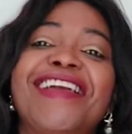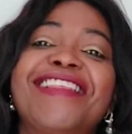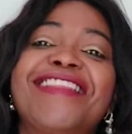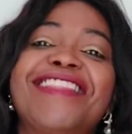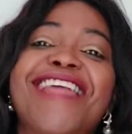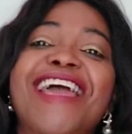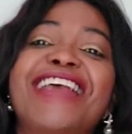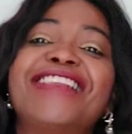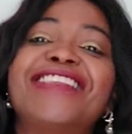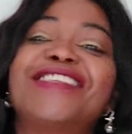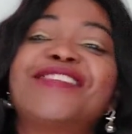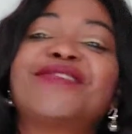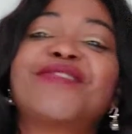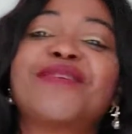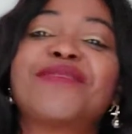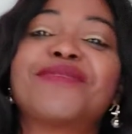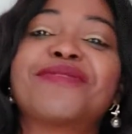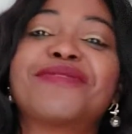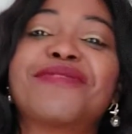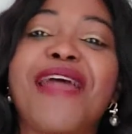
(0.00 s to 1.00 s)
There is a
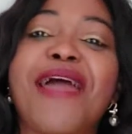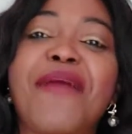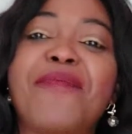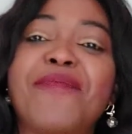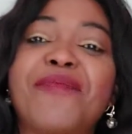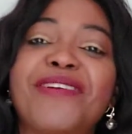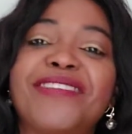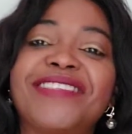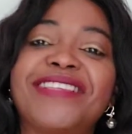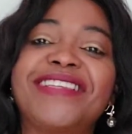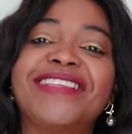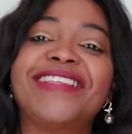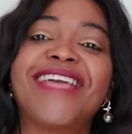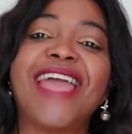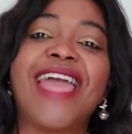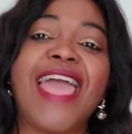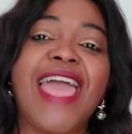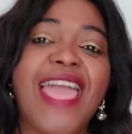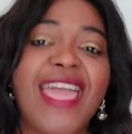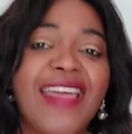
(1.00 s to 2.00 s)
subscribe button
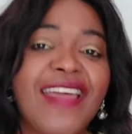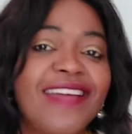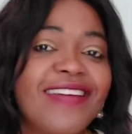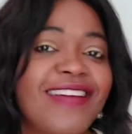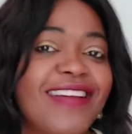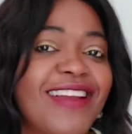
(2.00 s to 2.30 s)
there.